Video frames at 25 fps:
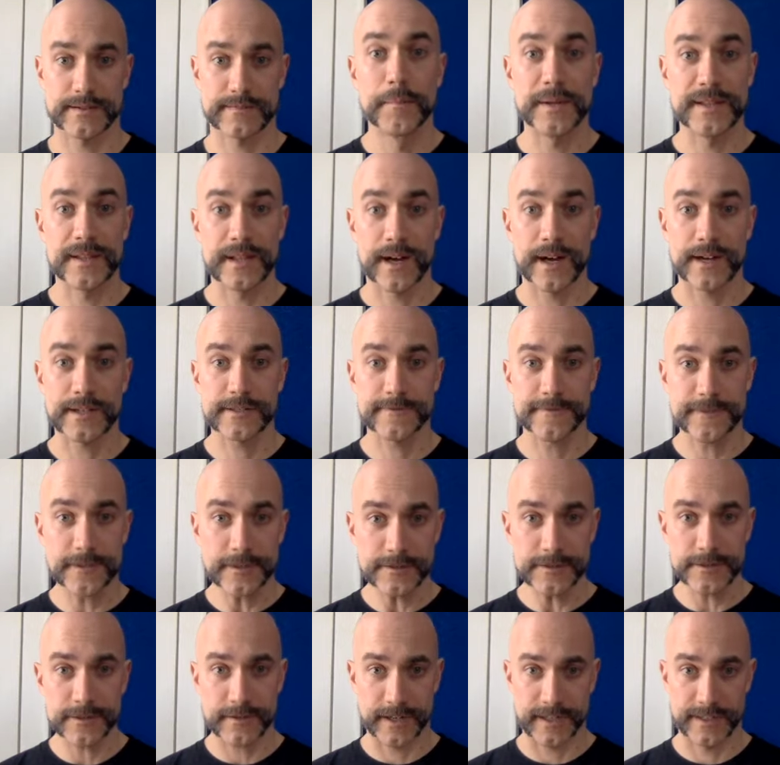But Locke's
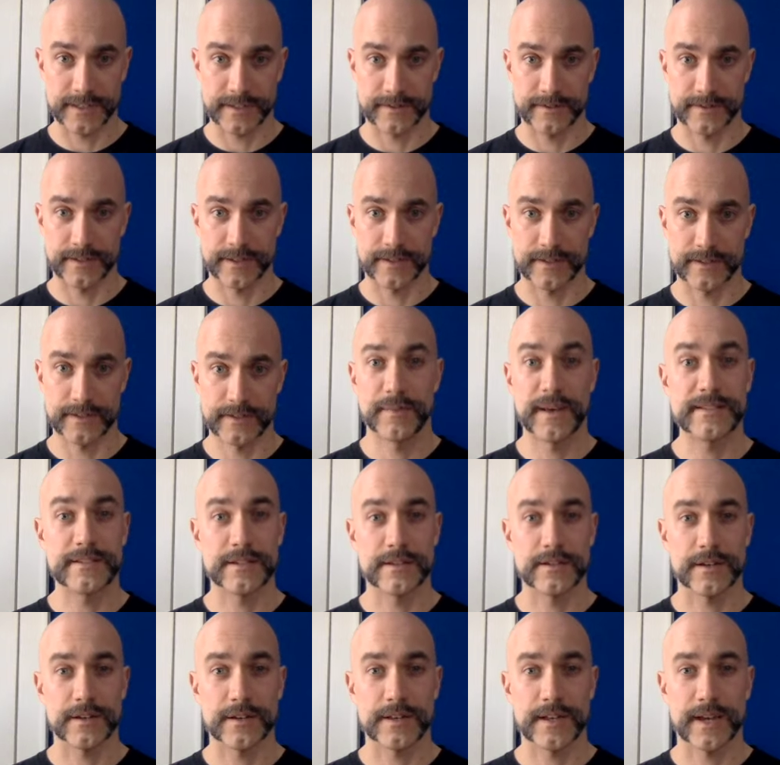first criterion makes it
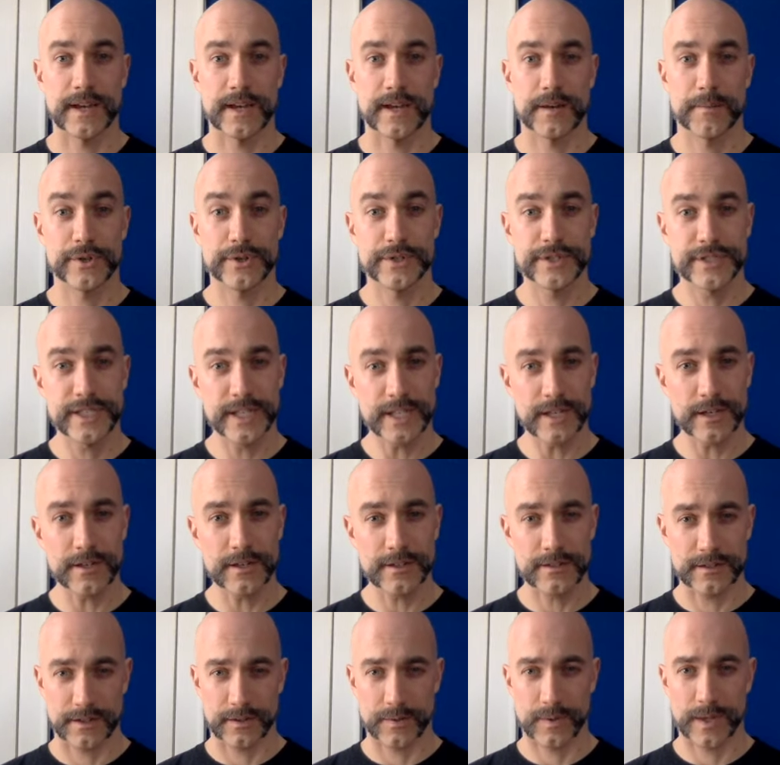look like
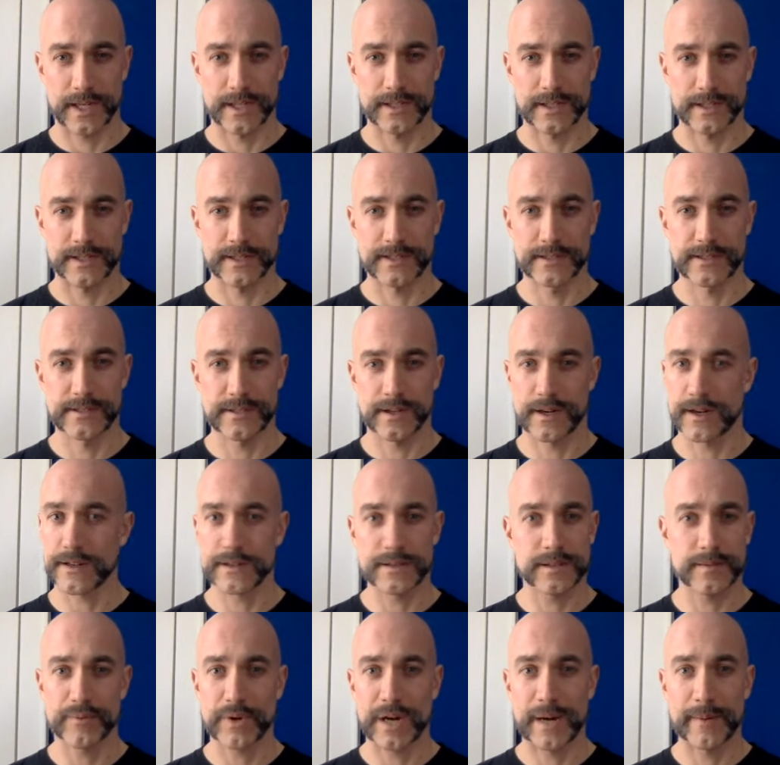particular qualities aren't
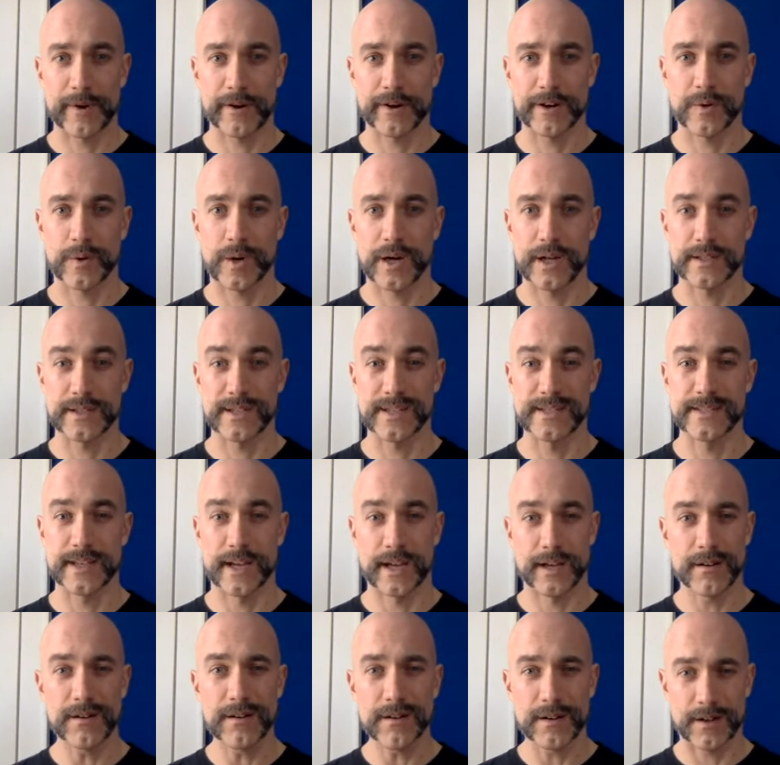the primary qualities at
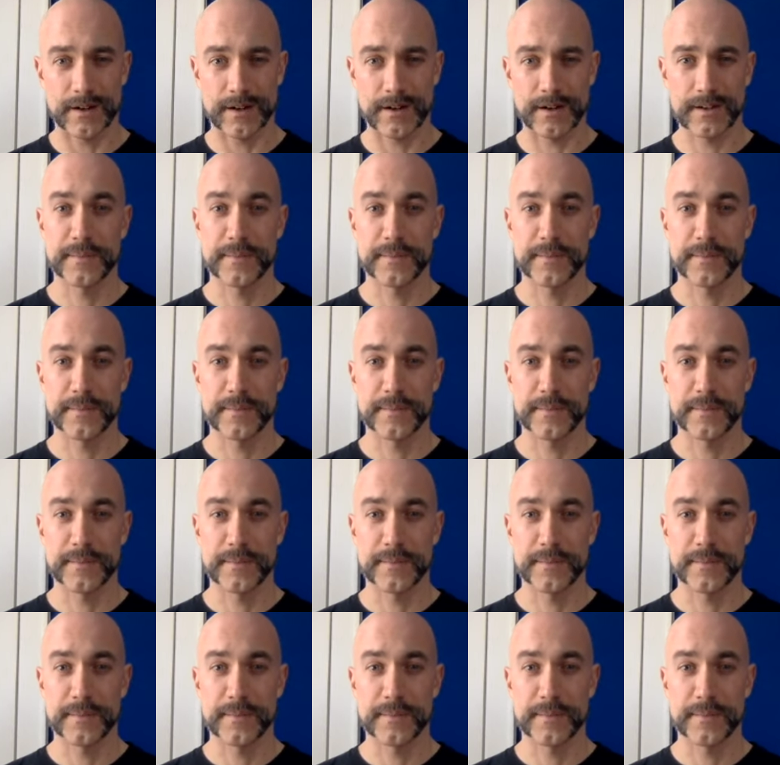all.